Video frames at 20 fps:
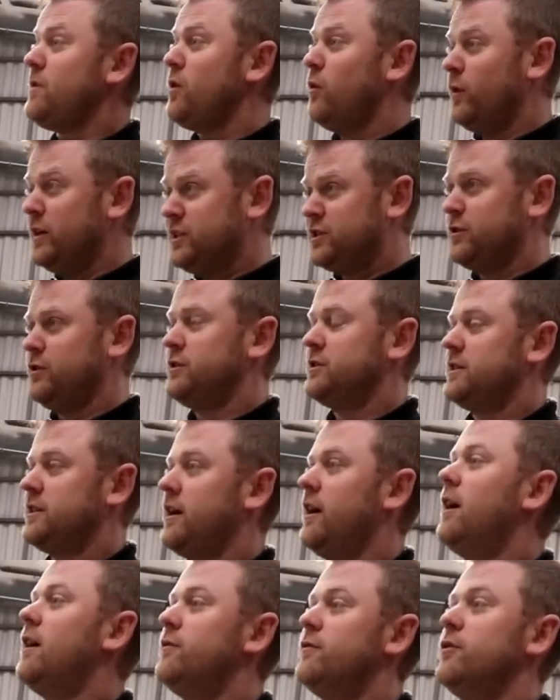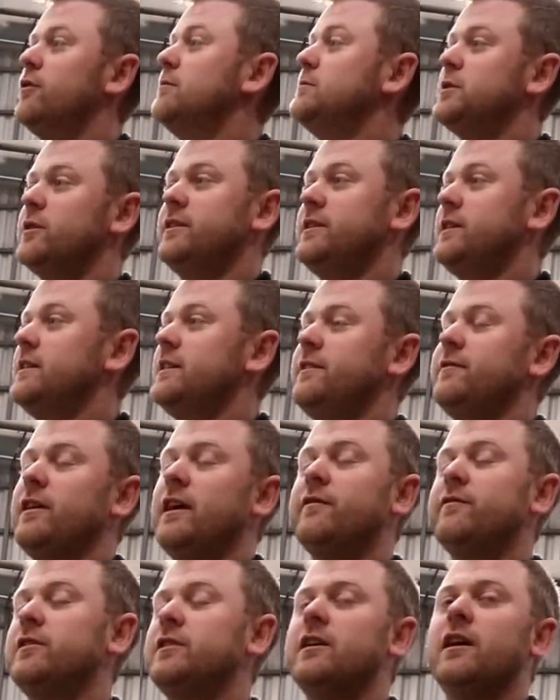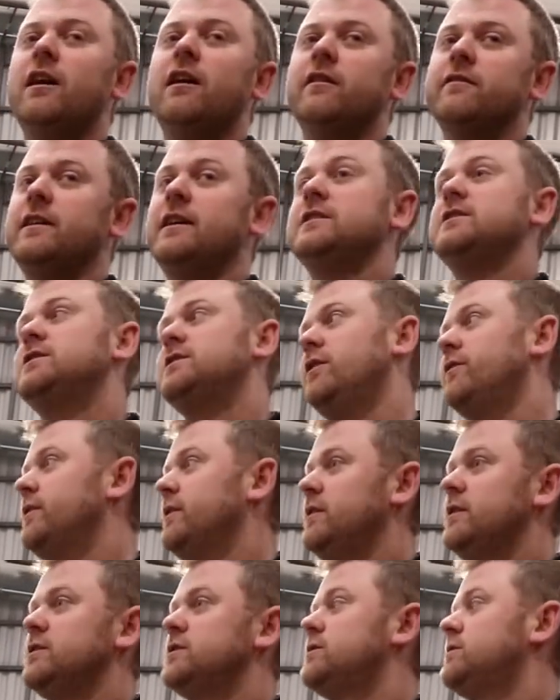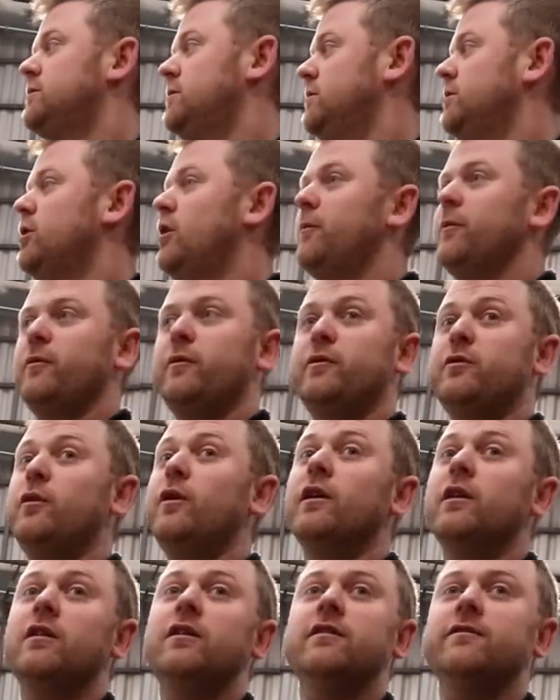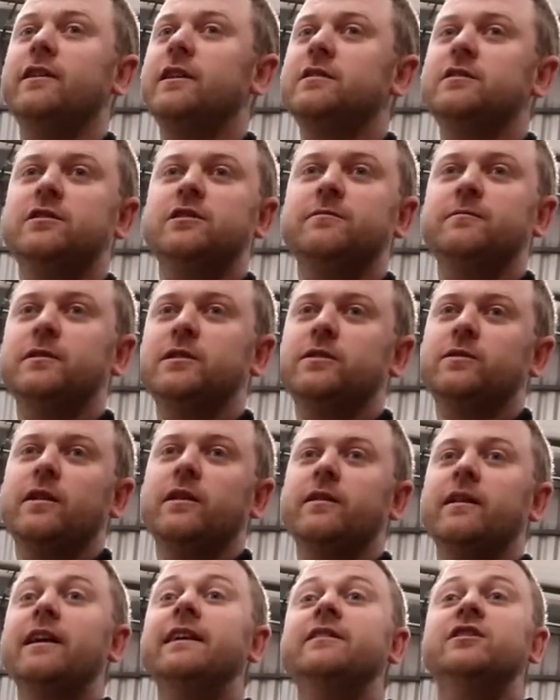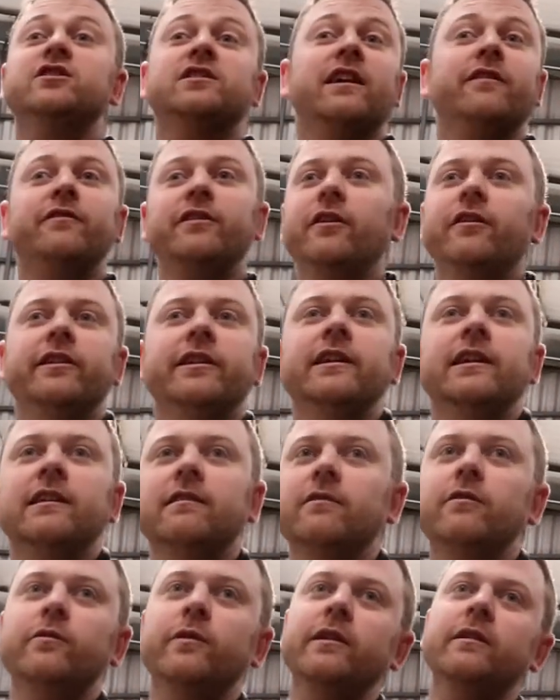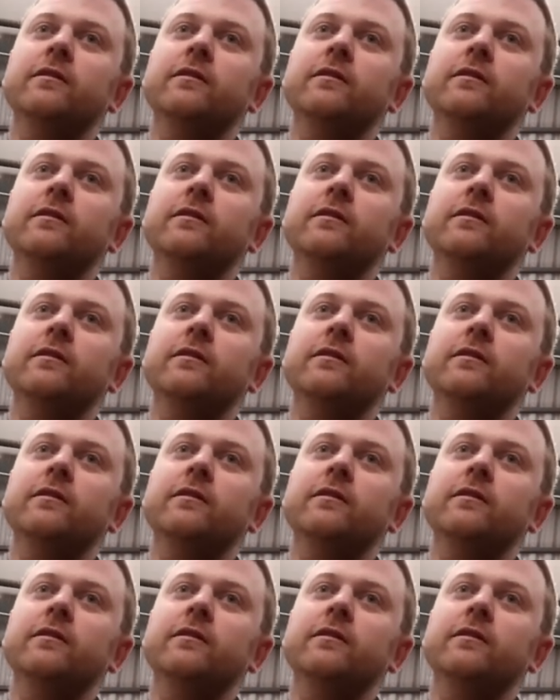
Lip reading: We sourced the car for him, so he didn't even have the car, and that's something that's common with quite a lot of our customers. They just have the idea, and we